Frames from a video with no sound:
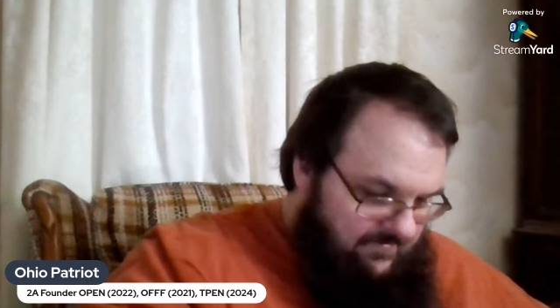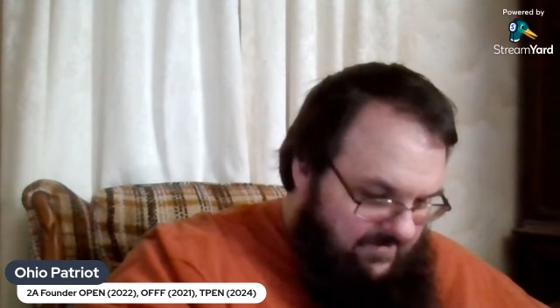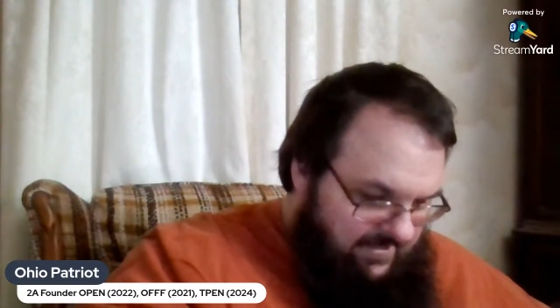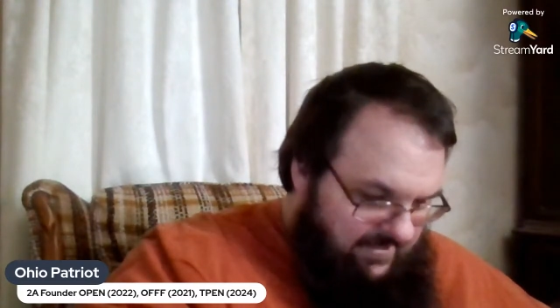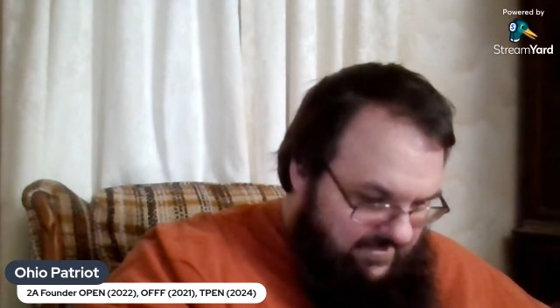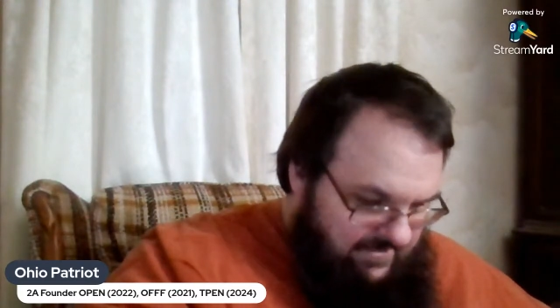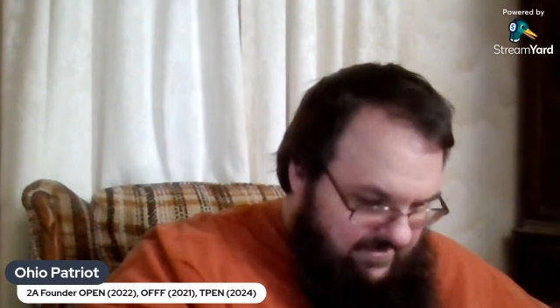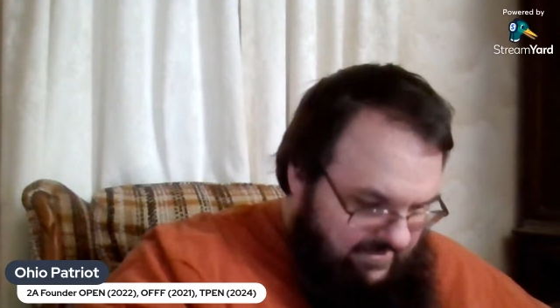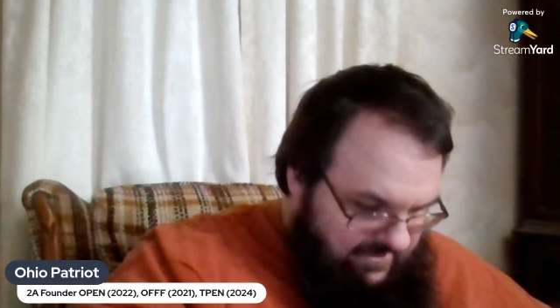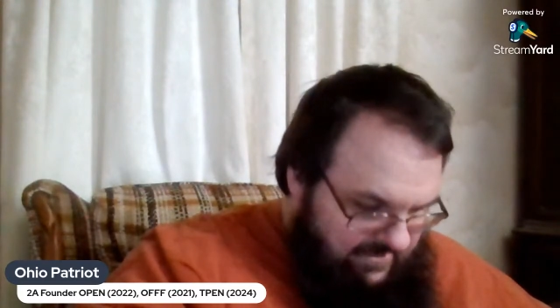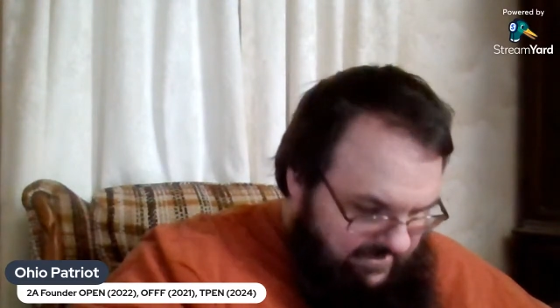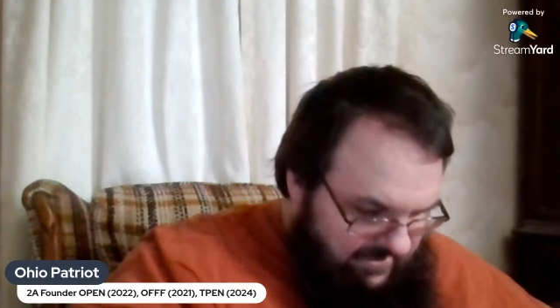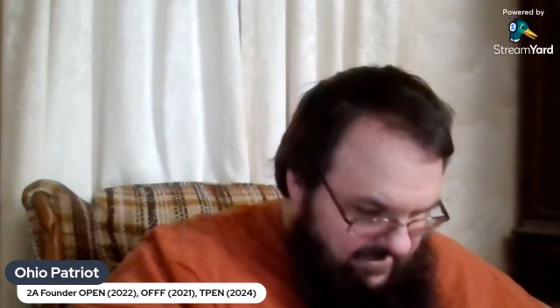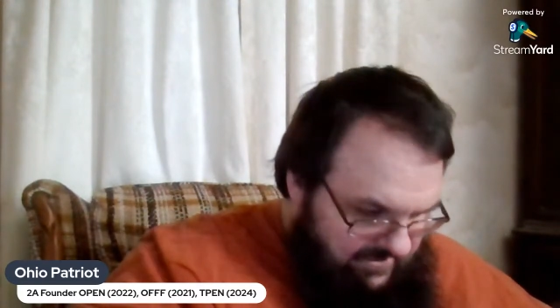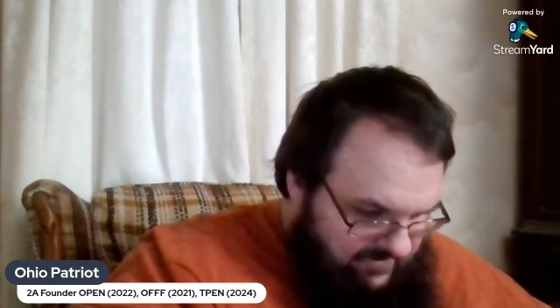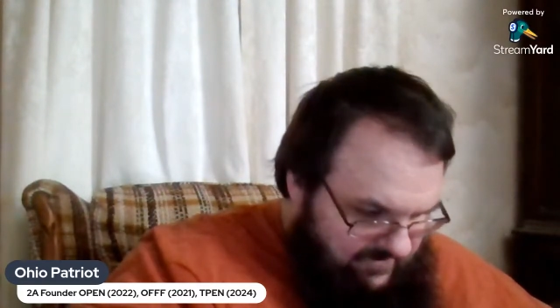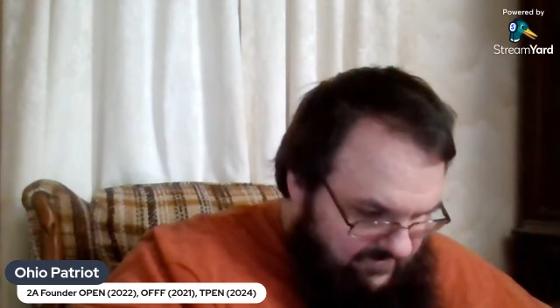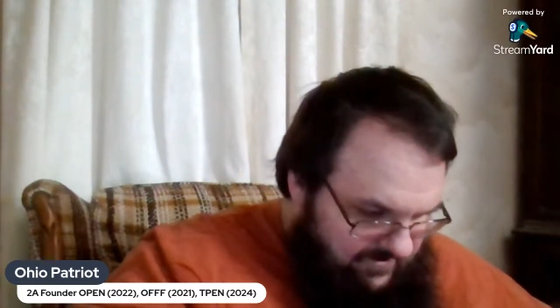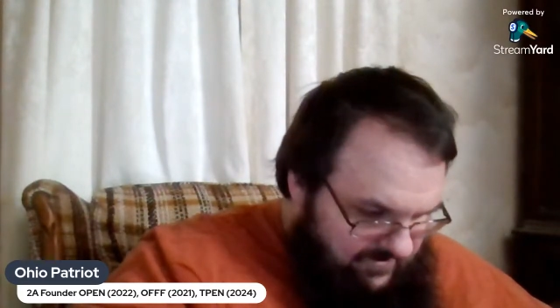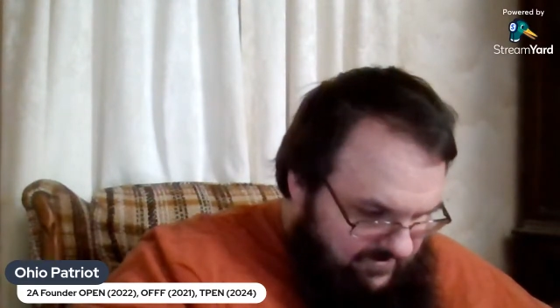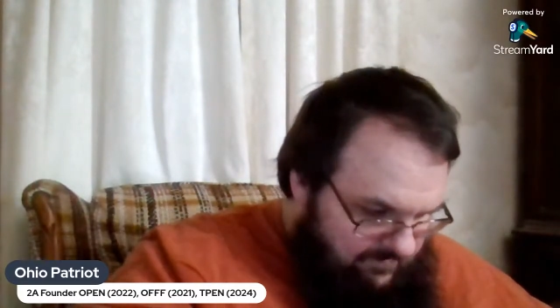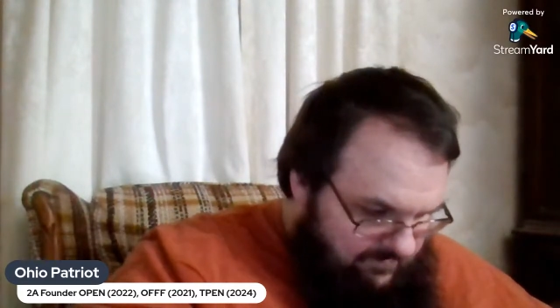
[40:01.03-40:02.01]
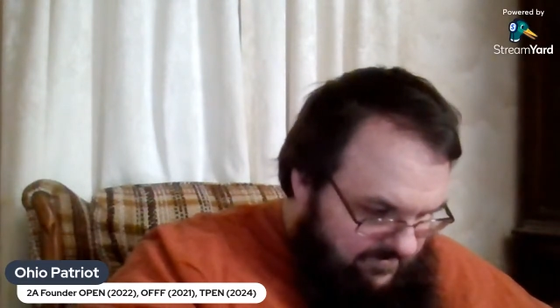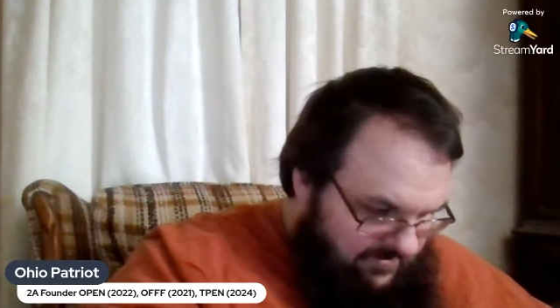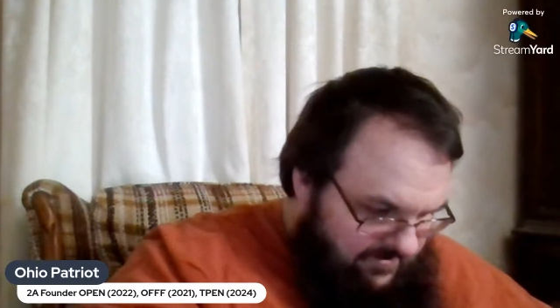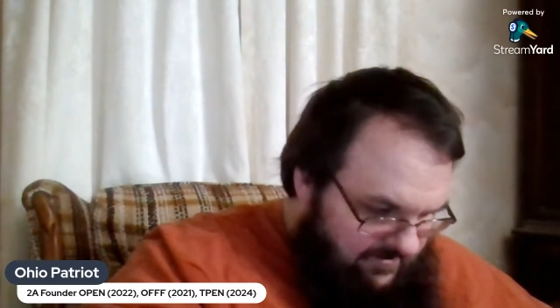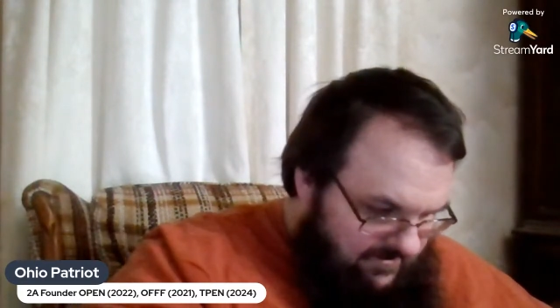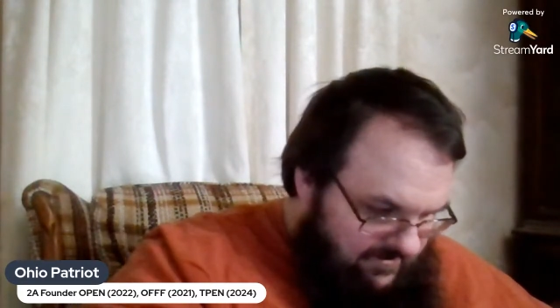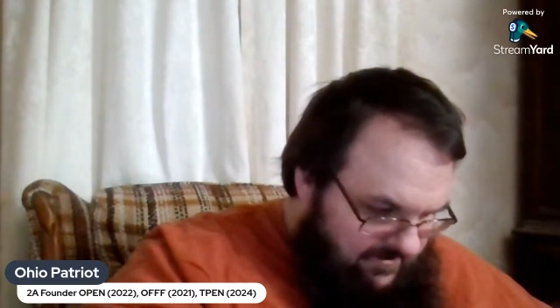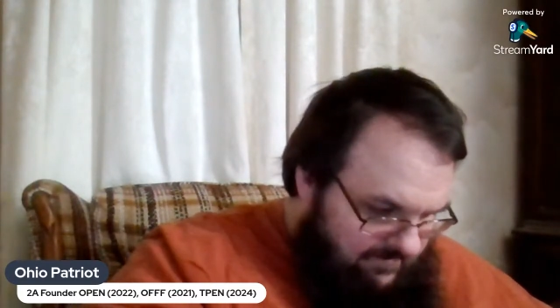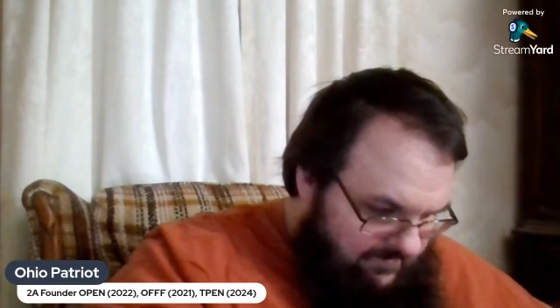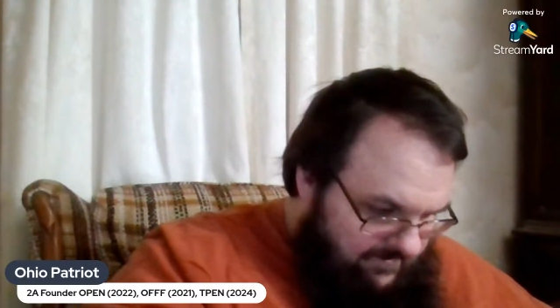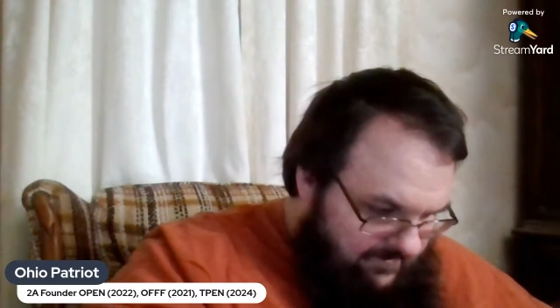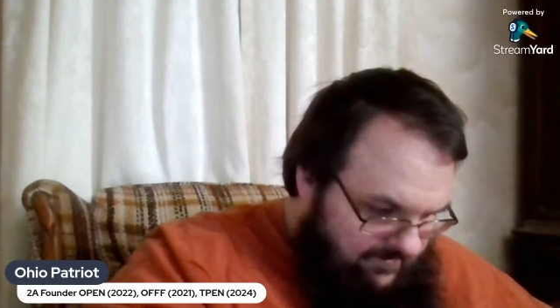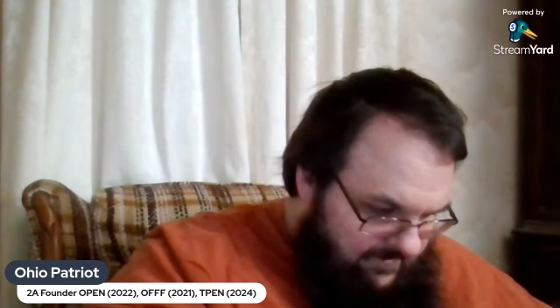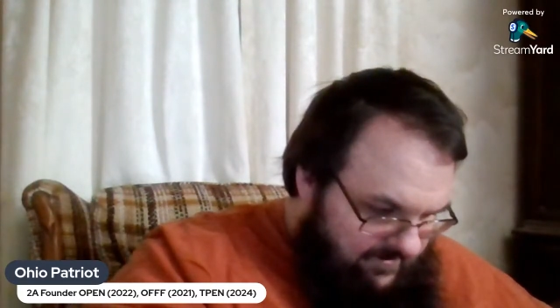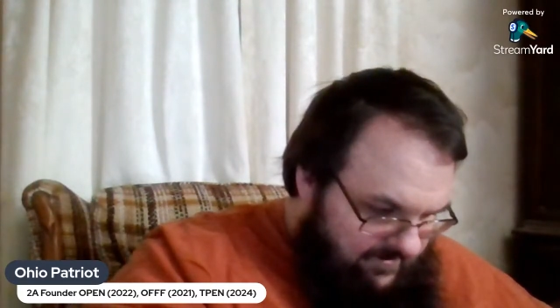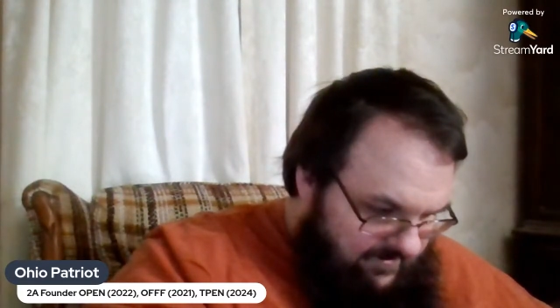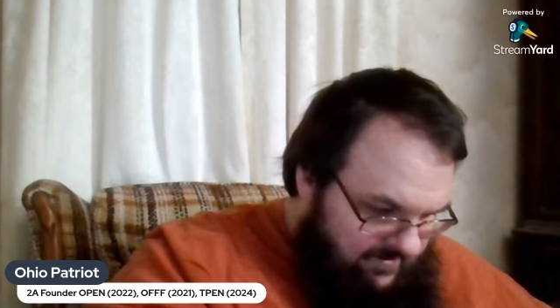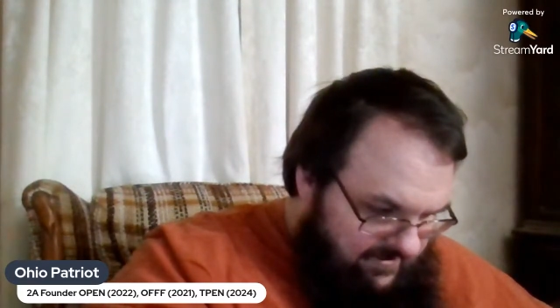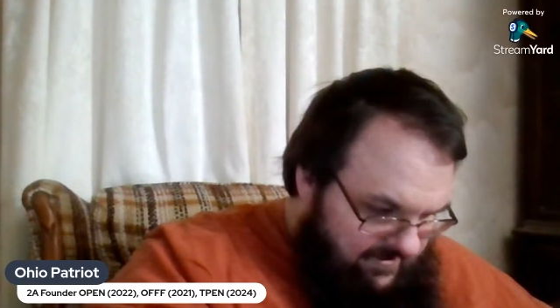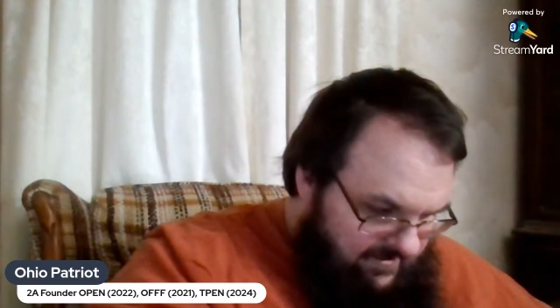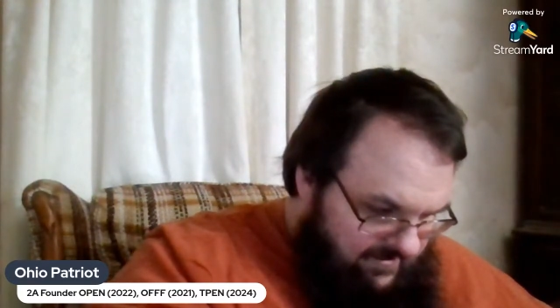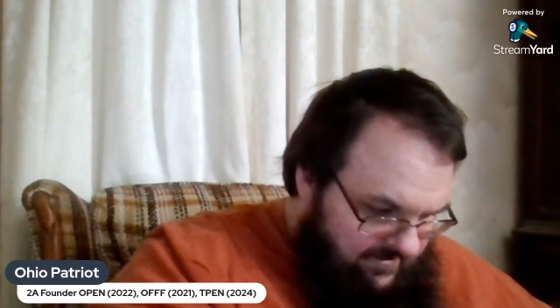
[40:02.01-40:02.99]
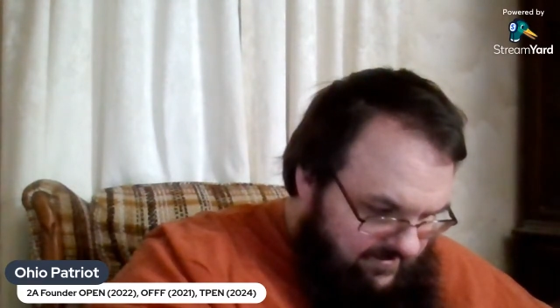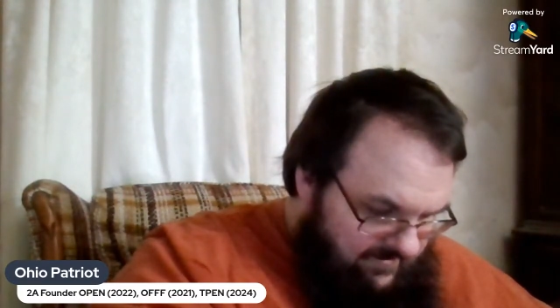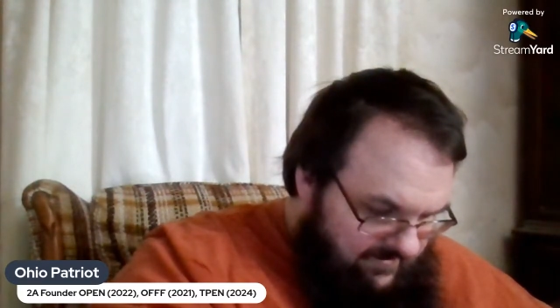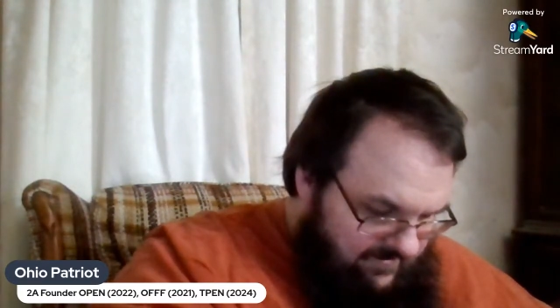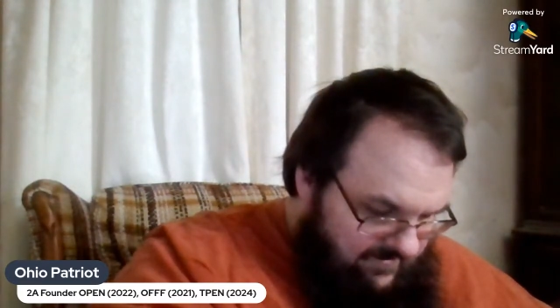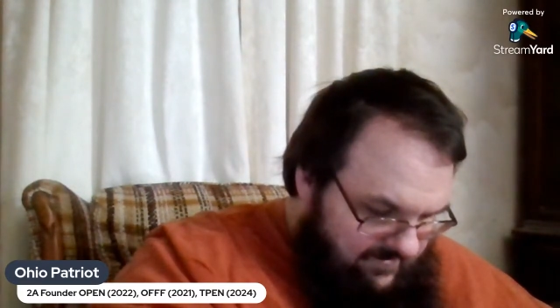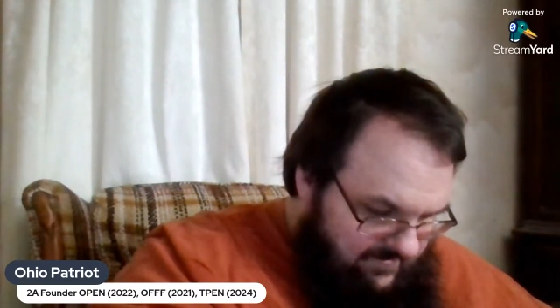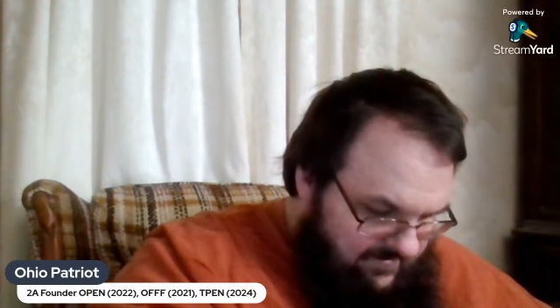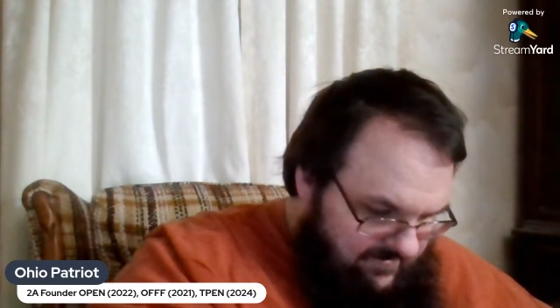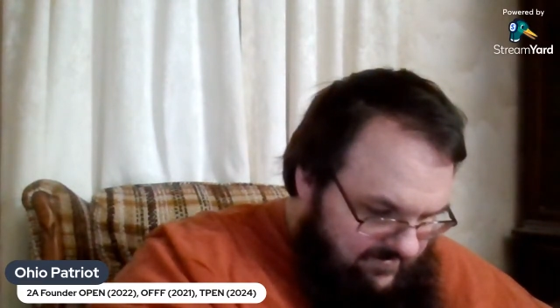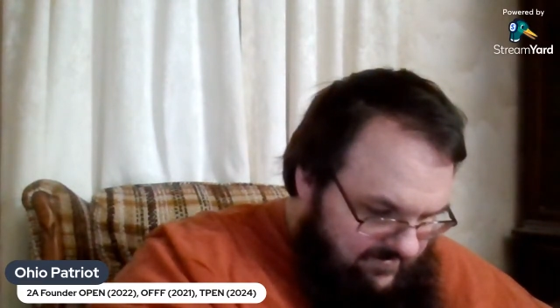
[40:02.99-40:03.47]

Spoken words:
like decades of just buildup of what is there.